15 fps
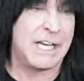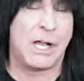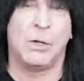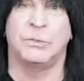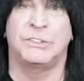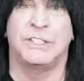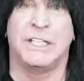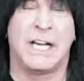
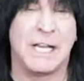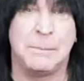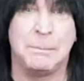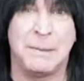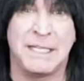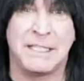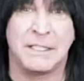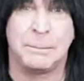Now, did I
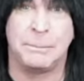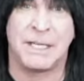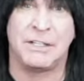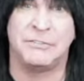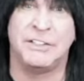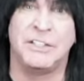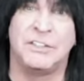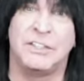make up
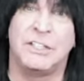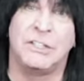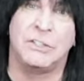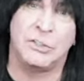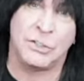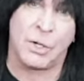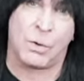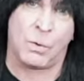
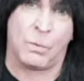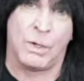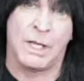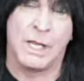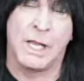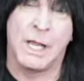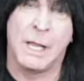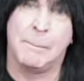everything? No.
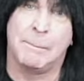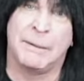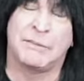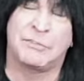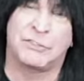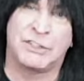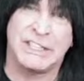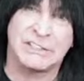
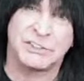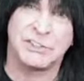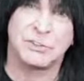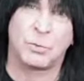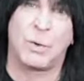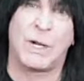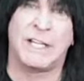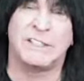But this
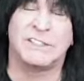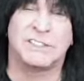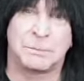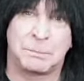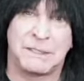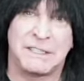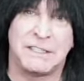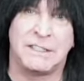is why
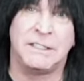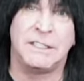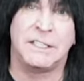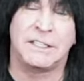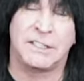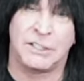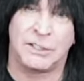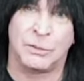
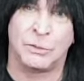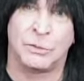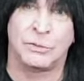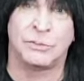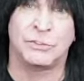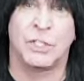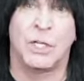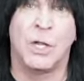Speed
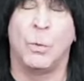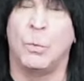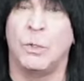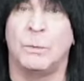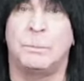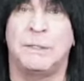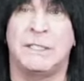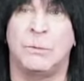Kills
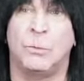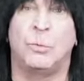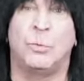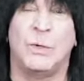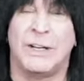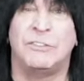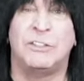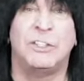will be
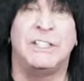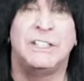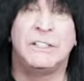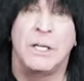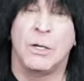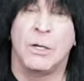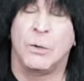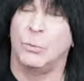
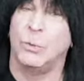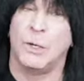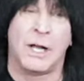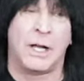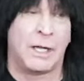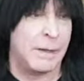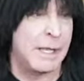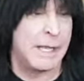relevant.
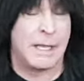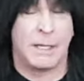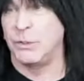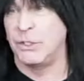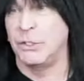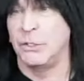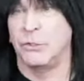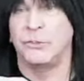
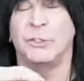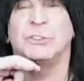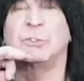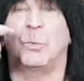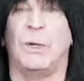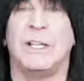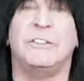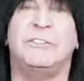There's
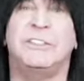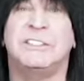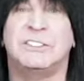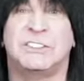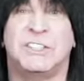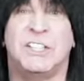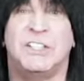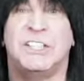
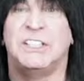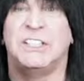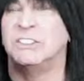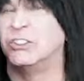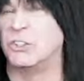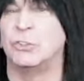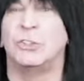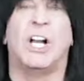relevance to this.
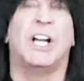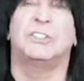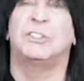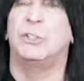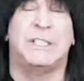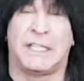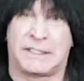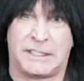
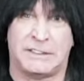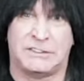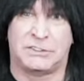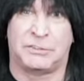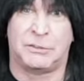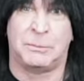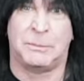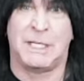2
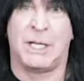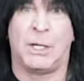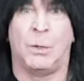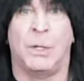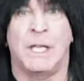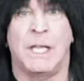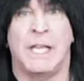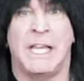decades from now,
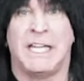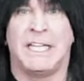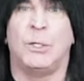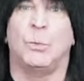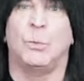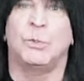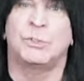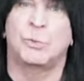
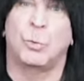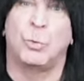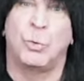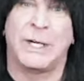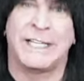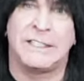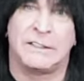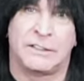it was
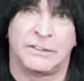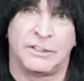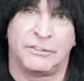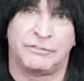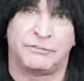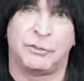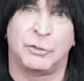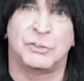right
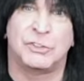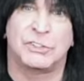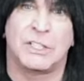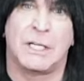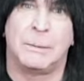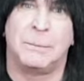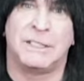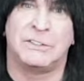the first
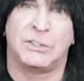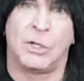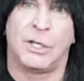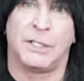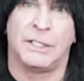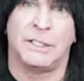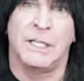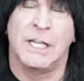time I
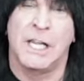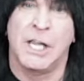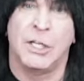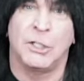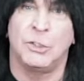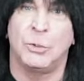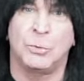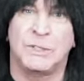taught it.
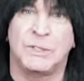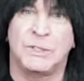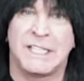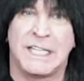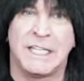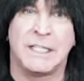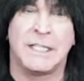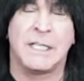
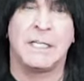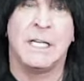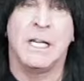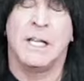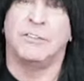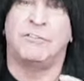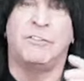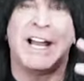
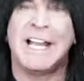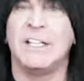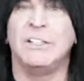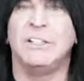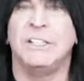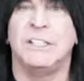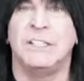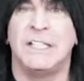The
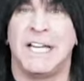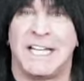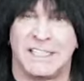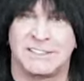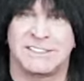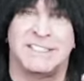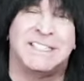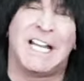violin
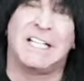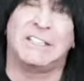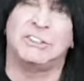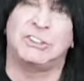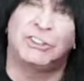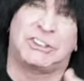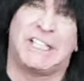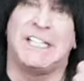has not
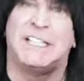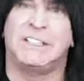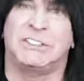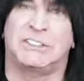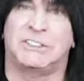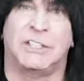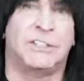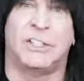
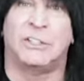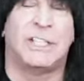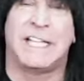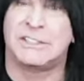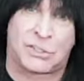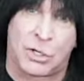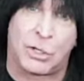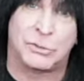changed in the
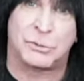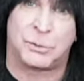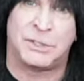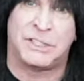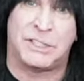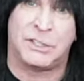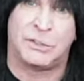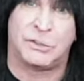last
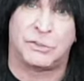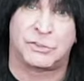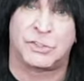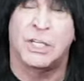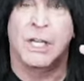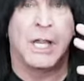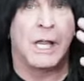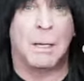100
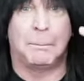years.